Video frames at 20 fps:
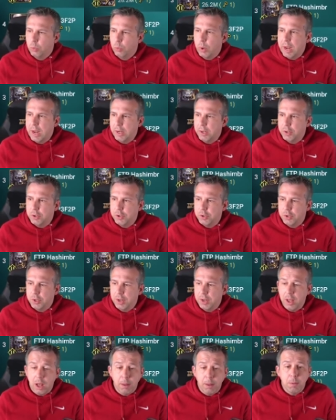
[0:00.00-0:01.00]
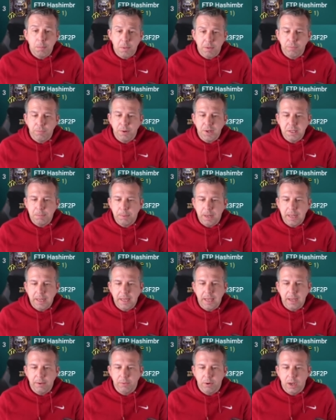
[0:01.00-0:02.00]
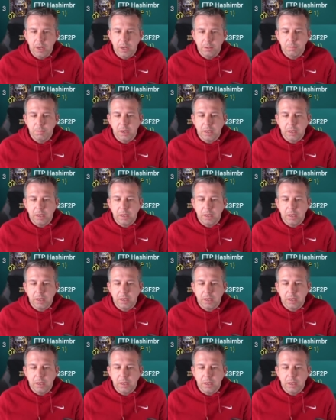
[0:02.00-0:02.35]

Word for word: which I'm on my free to play here, right?